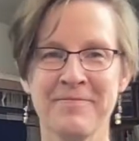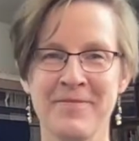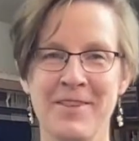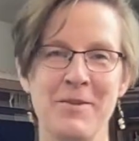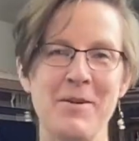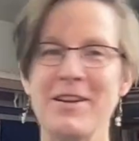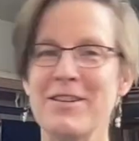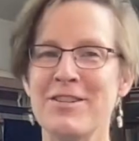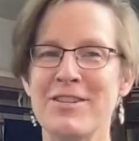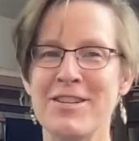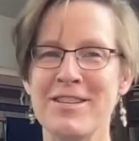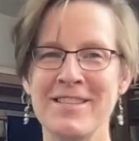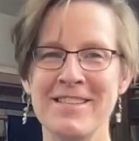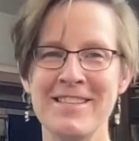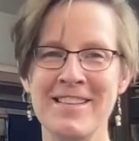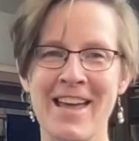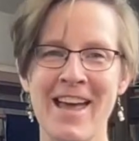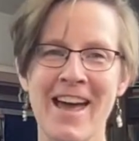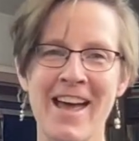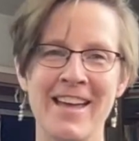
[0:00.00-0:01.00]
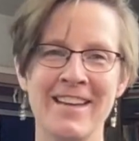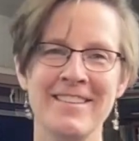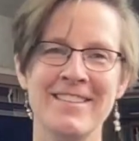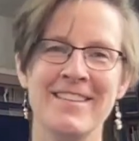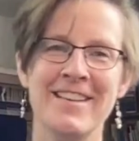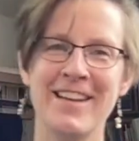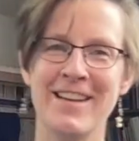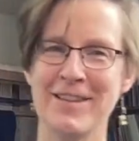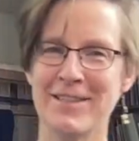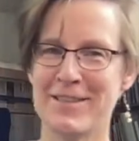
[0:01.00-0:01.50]
questions, and
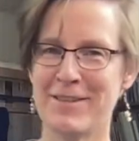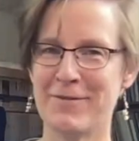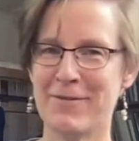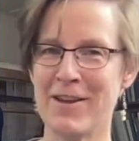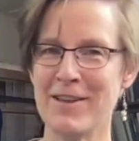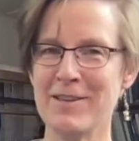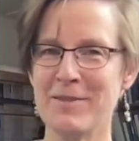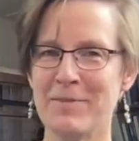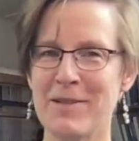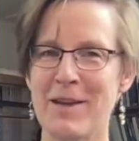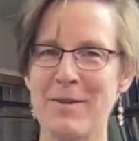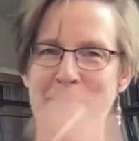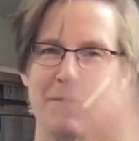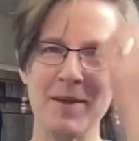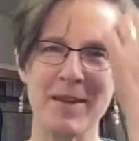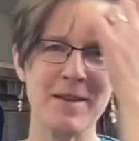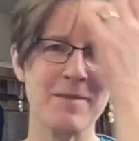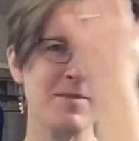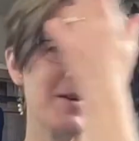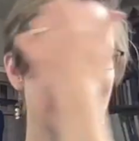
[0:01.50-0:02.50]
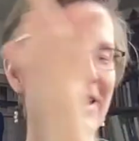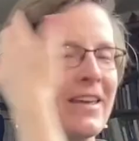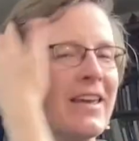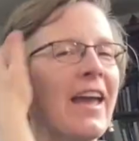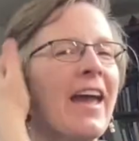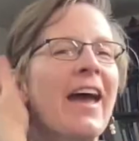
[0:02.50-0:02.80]
it's fun to play with pick and pick.